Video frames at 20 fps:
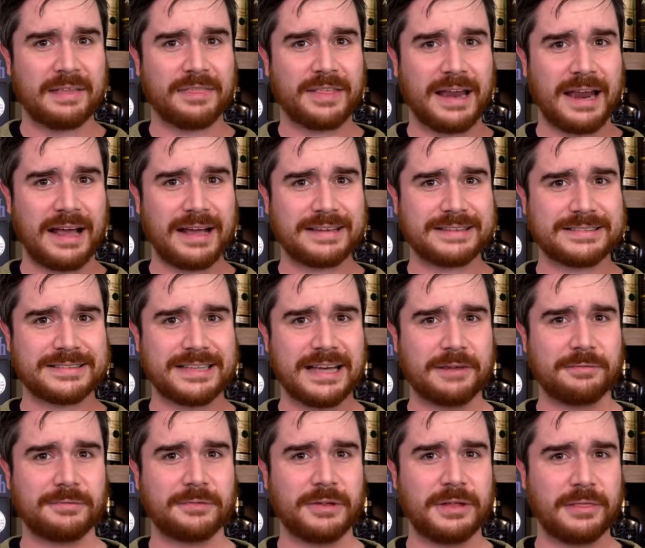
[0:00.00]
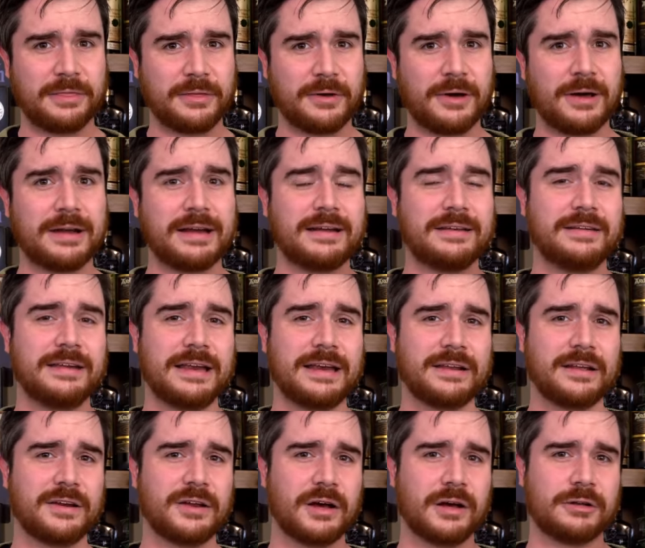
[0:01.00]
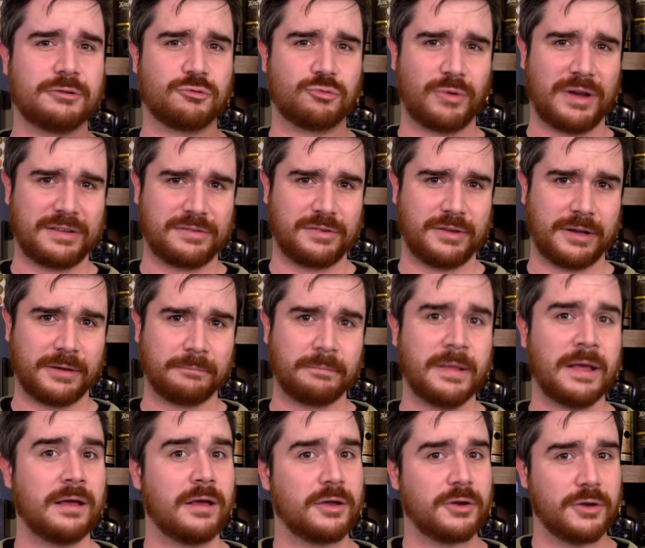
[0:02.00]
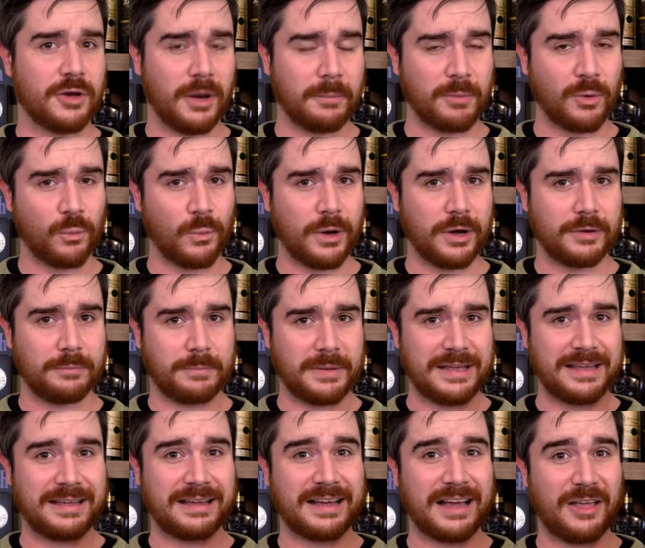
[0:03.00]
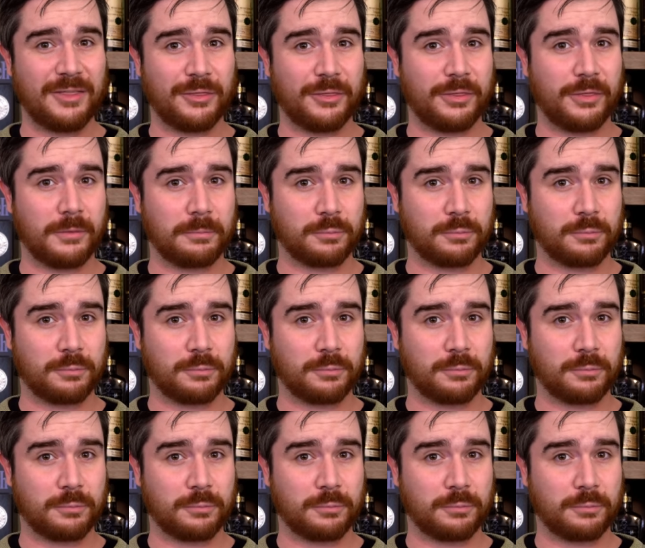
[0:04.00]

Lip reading: that I definitely thought needed addressing. Number one being the